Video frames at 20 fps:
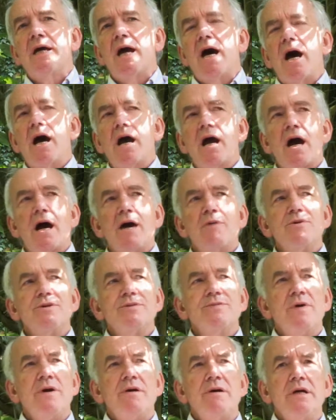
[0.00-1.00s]
I
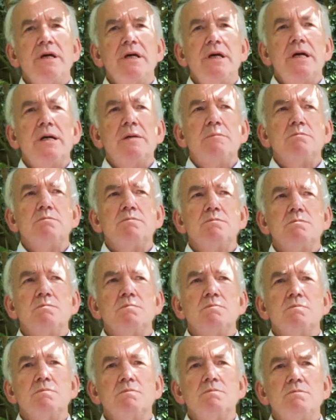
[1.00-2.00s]
was very
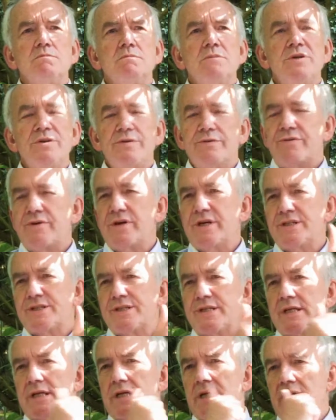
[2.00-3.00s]
moved
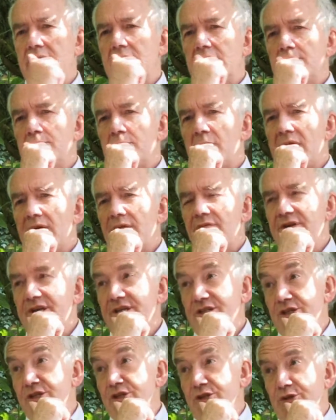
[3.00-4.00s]
recently by a
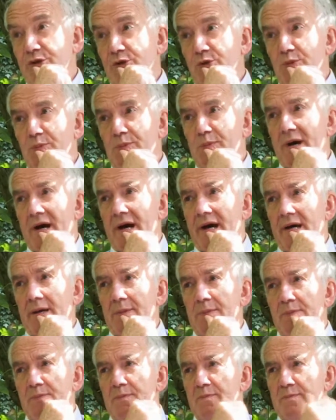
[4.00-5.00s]
recent talk by
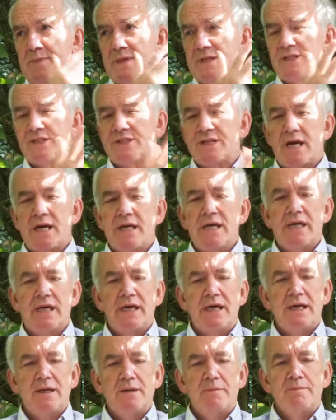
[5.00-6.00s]
Peter
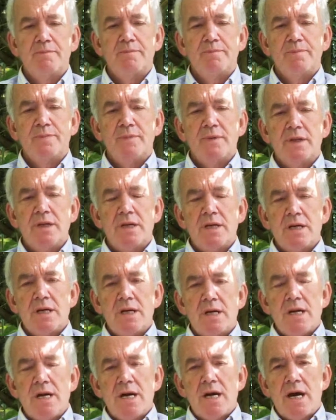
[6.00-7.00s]
Senge.
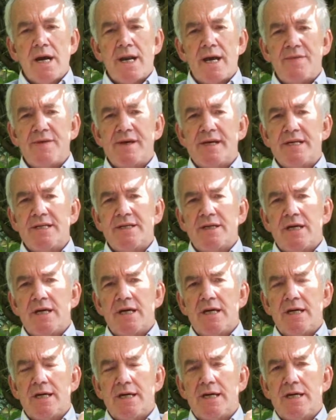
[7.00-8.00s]
And I think
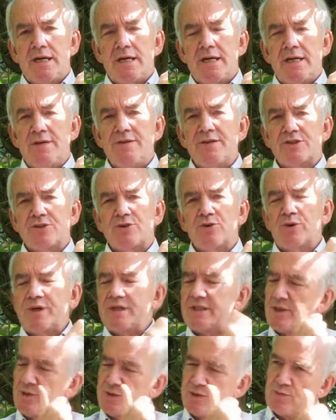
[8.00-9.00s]
in his talk
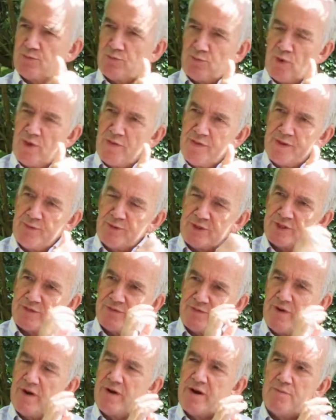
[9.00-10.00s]
he said one thing which is
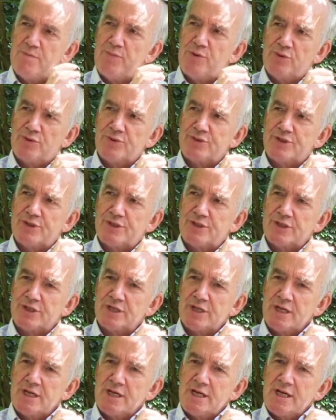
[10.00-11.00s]
very important.
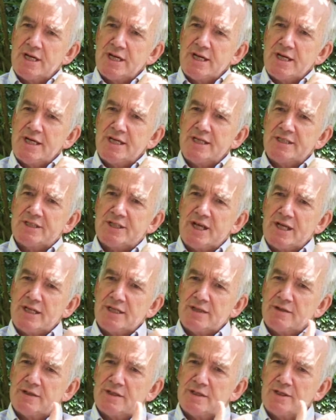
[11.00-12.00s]
He
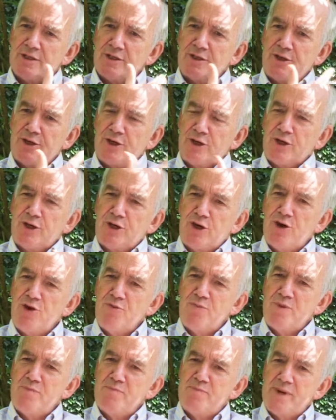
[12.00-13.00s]
said
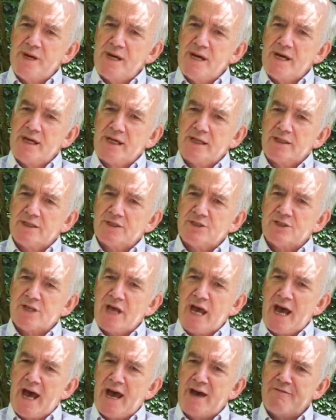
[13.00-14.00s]
human beings
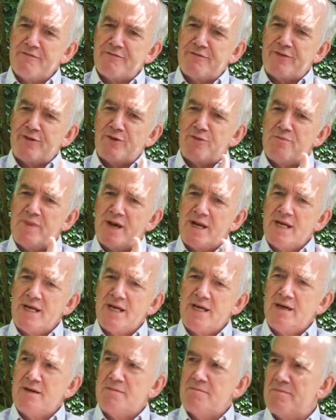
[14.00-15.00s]
have for
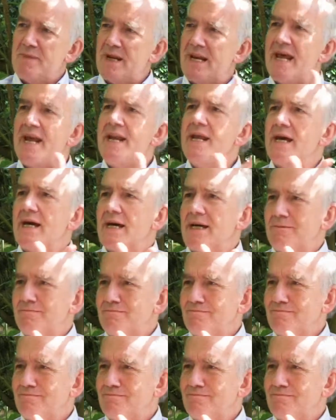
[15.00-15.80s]
many millennia